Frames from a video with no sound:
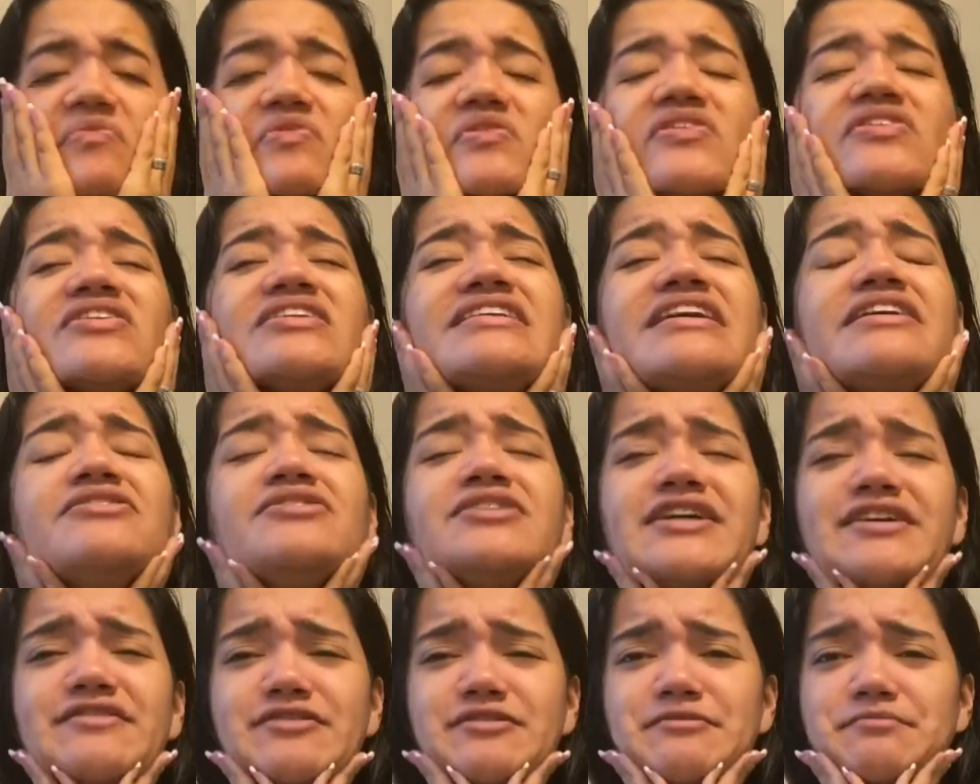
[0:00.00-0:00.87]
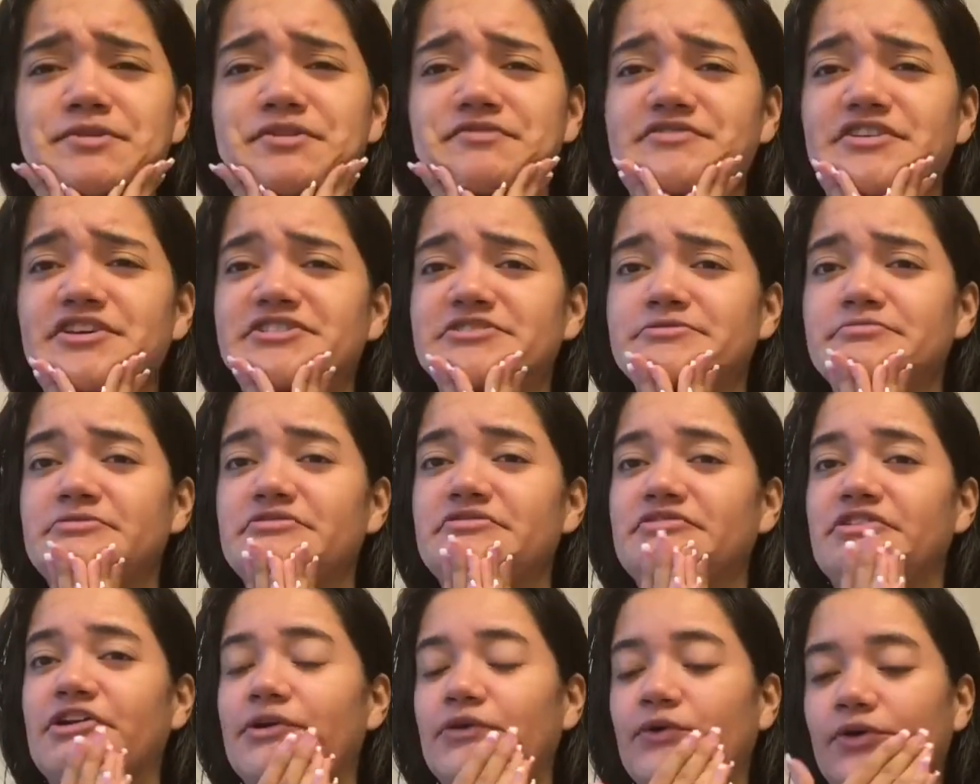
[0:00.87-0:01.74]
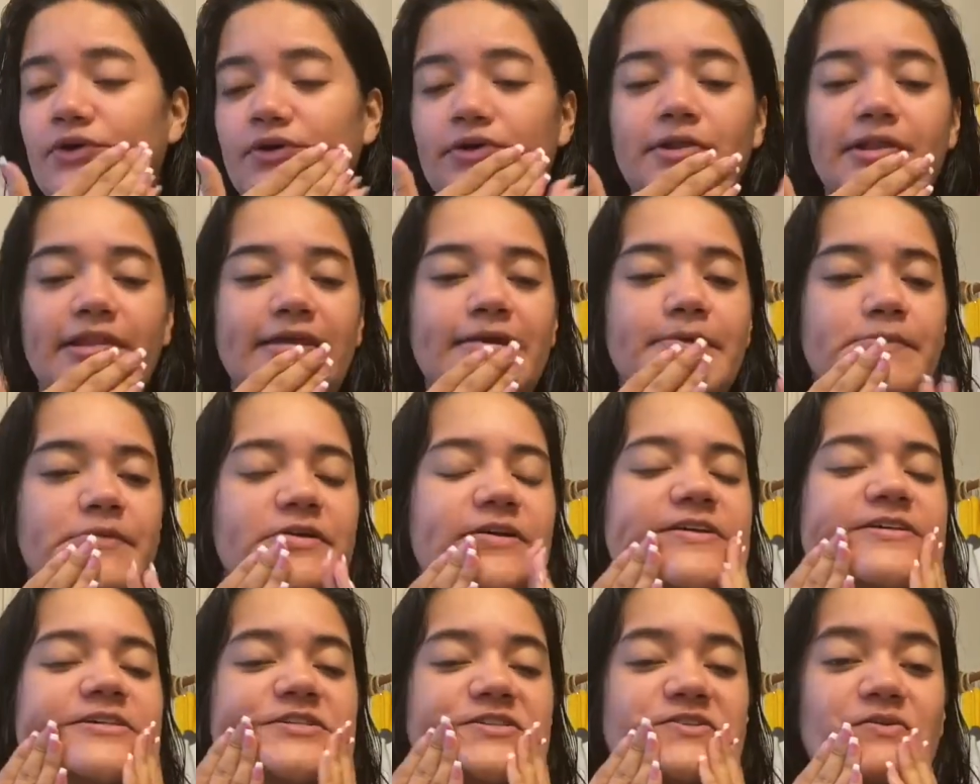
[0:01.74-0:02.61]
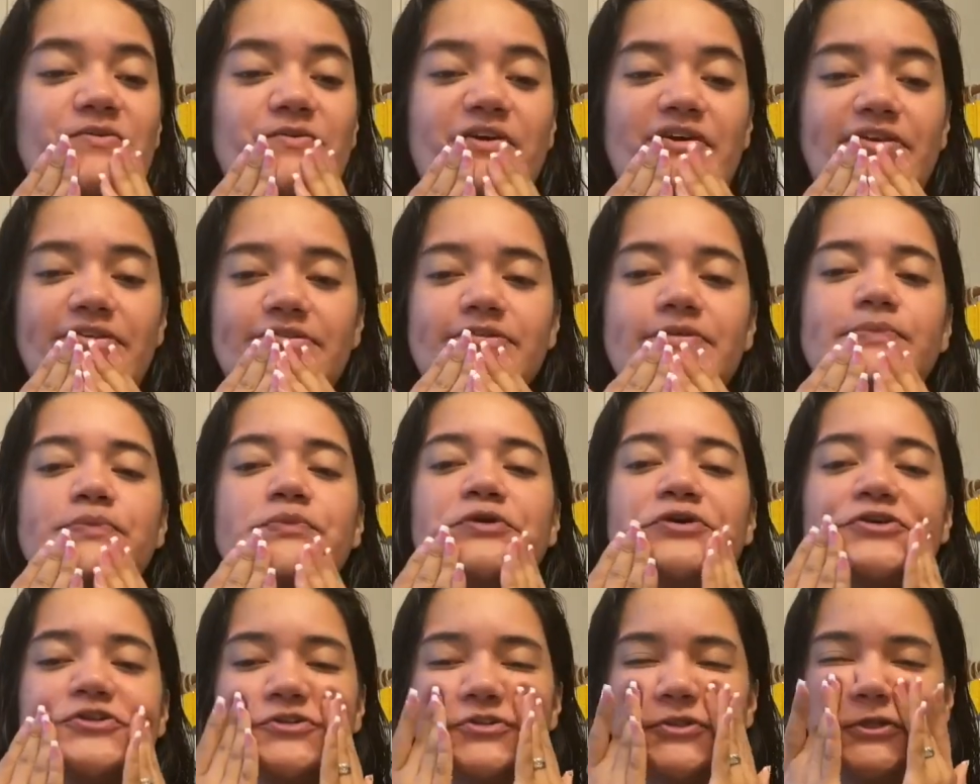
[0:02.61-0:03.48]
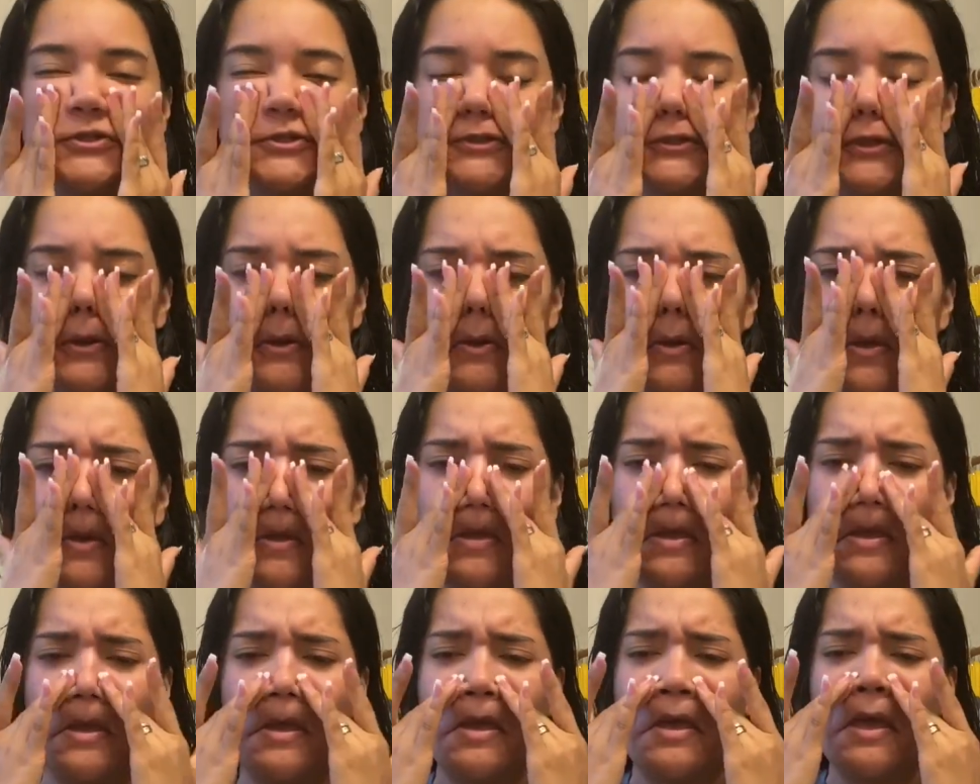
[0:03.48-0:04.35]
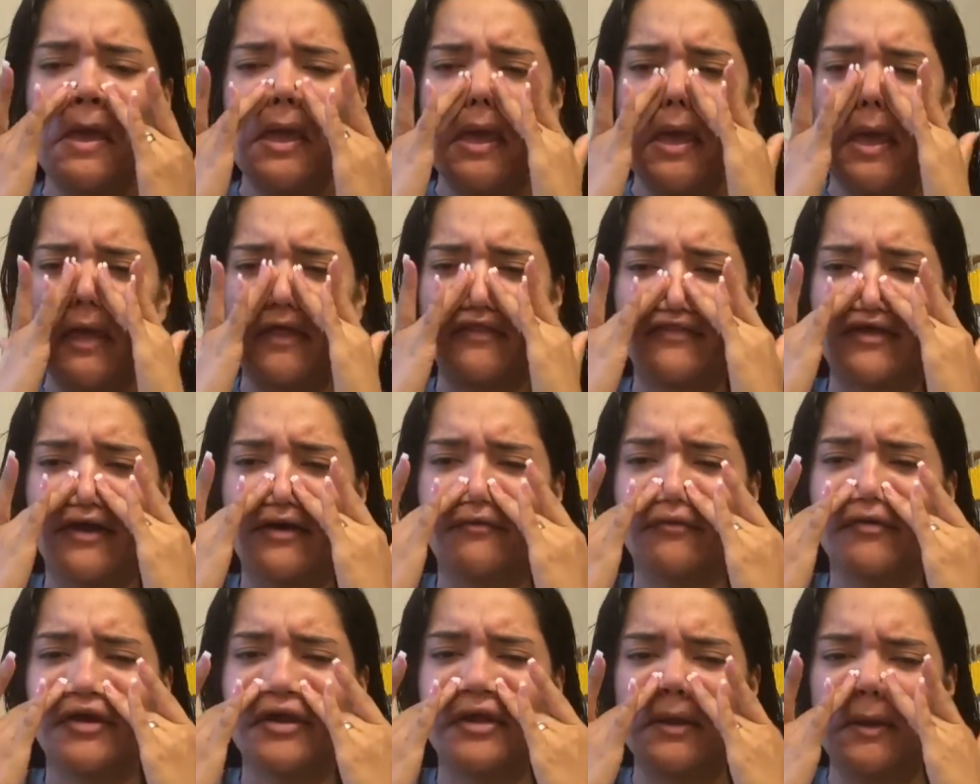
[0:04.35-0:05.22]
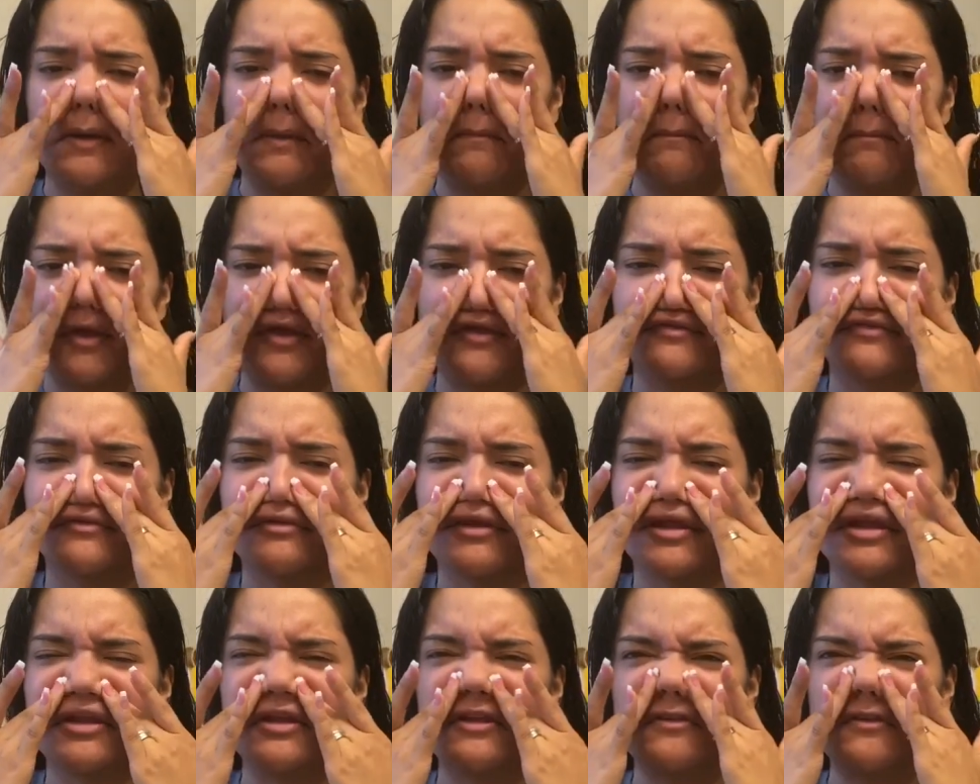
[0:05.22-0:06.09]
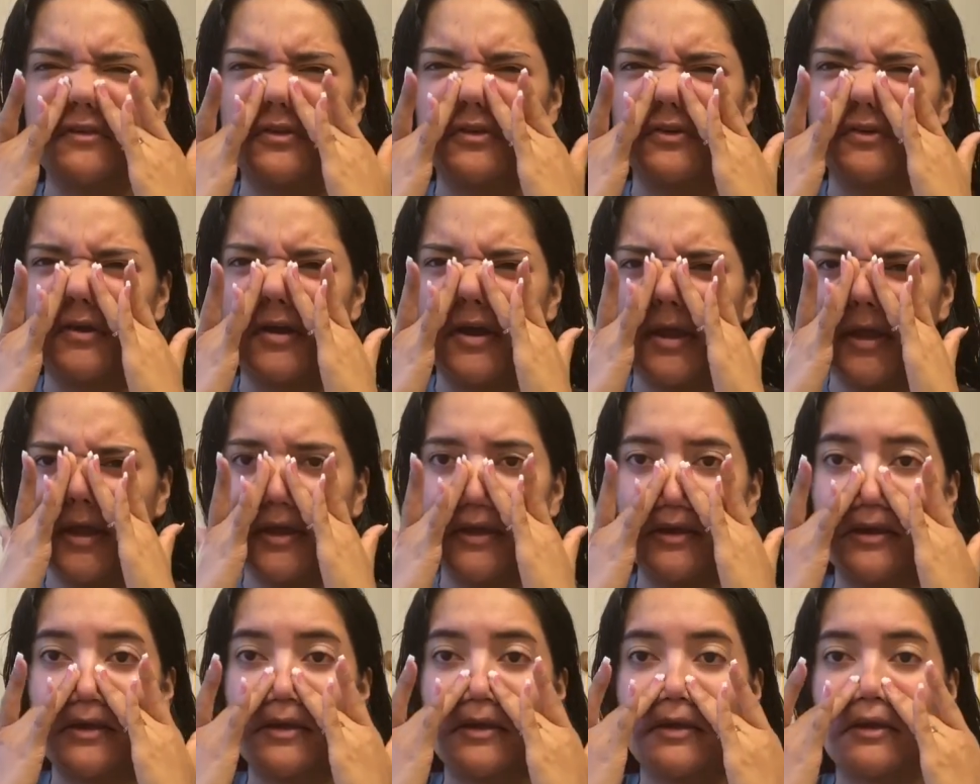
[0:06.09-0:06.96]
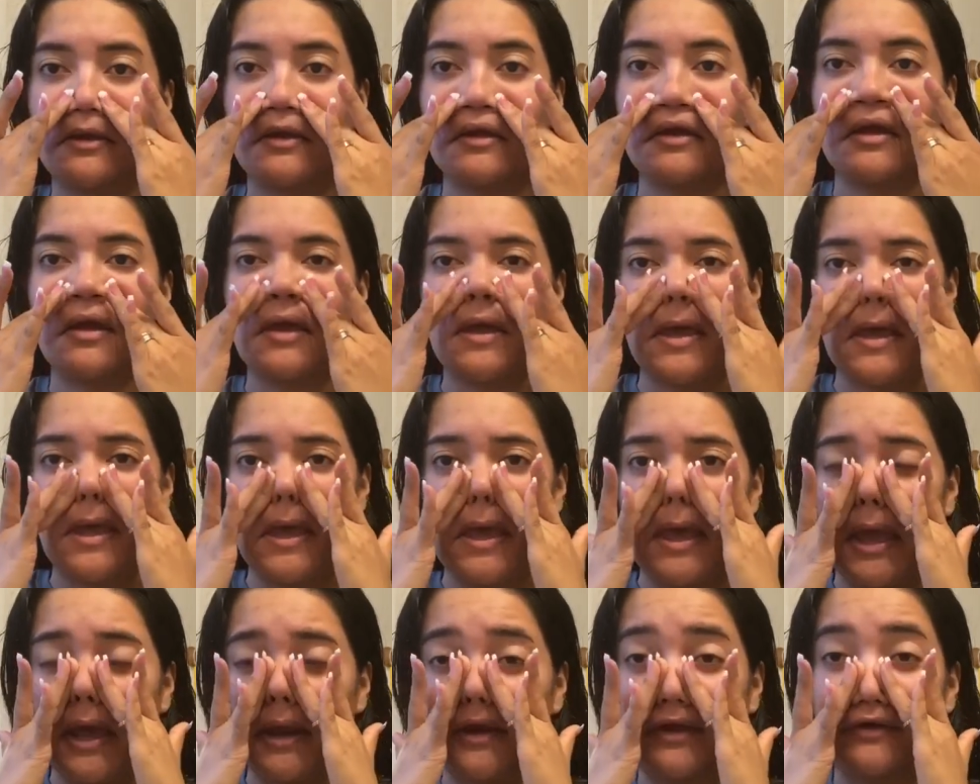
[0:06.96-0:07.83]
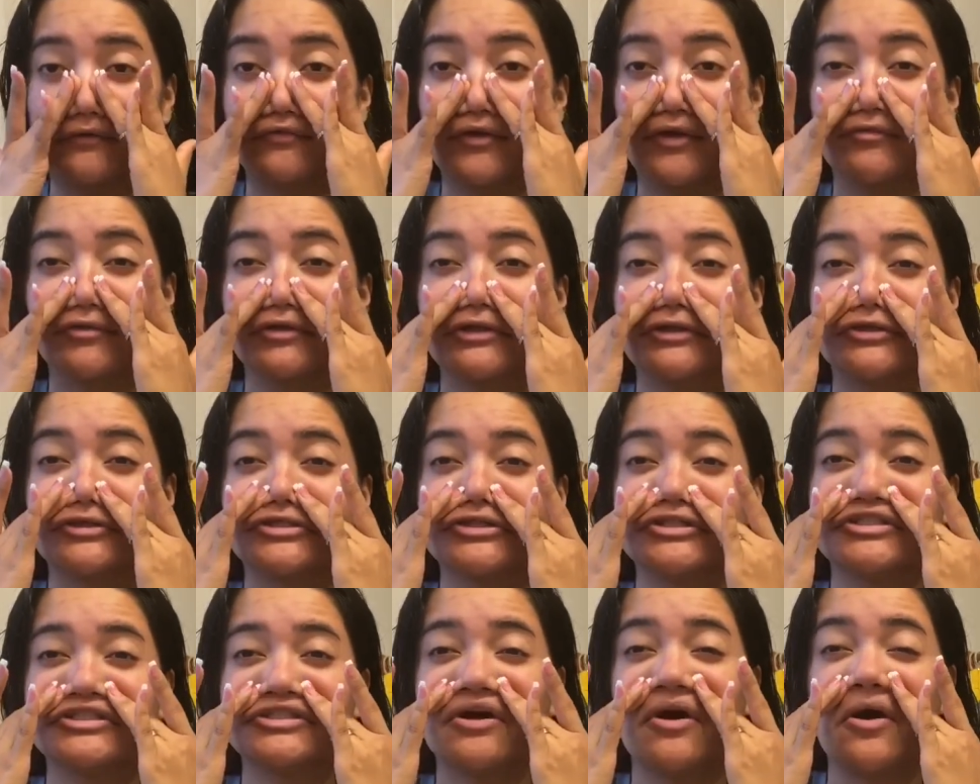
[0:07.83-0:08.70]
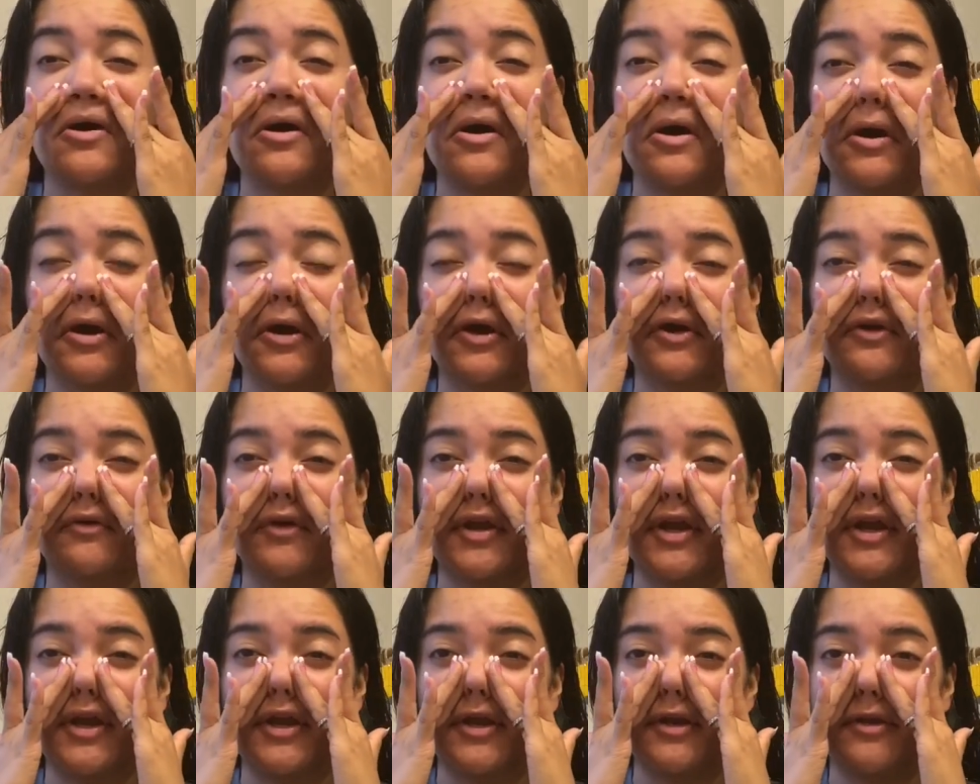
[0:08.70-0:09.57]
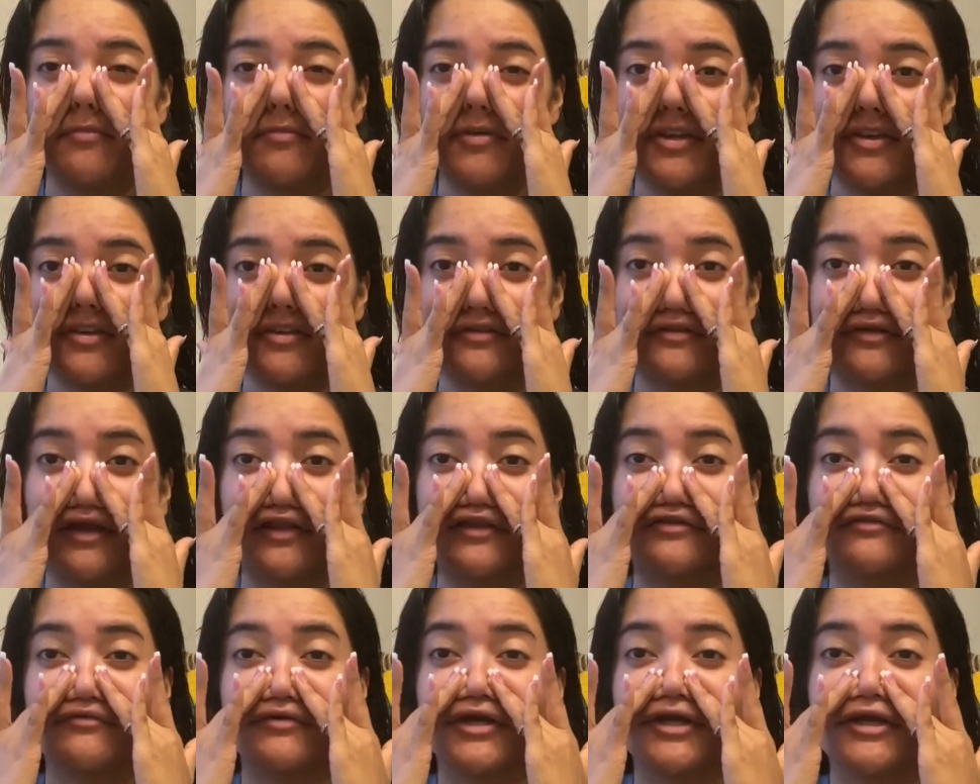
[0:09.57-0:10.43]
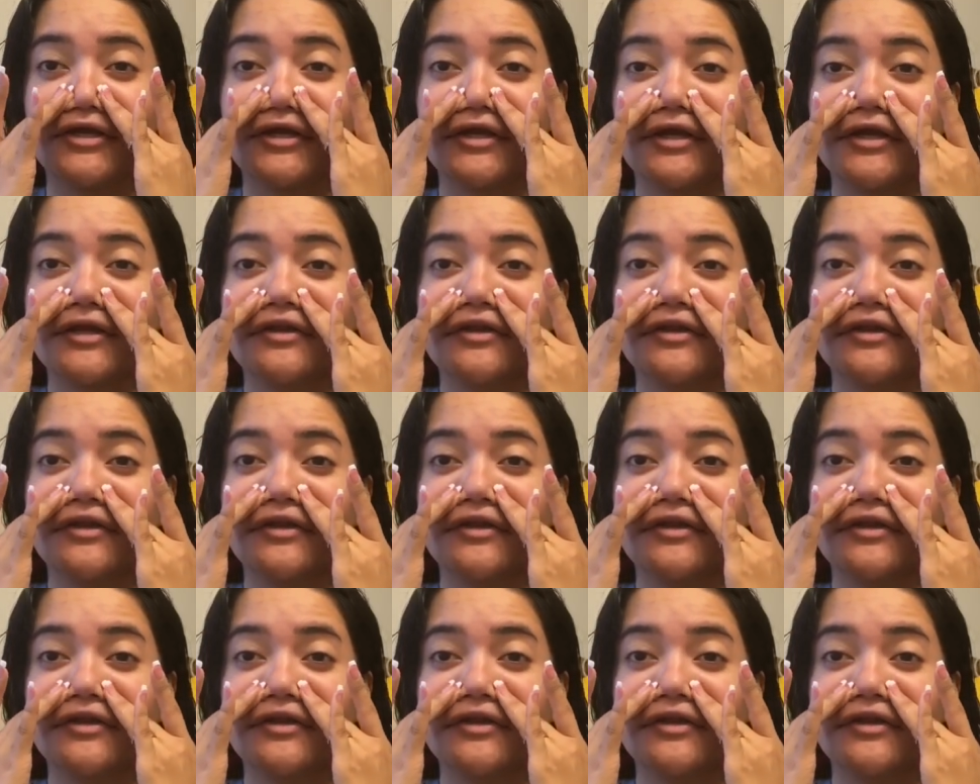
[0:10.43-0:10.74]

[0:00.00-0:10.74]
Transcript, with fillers: because I don't like for my face to be very oily but I still want some moisture so that way my skin isn't dry. And I rub the lotion in hard right here because that's where I get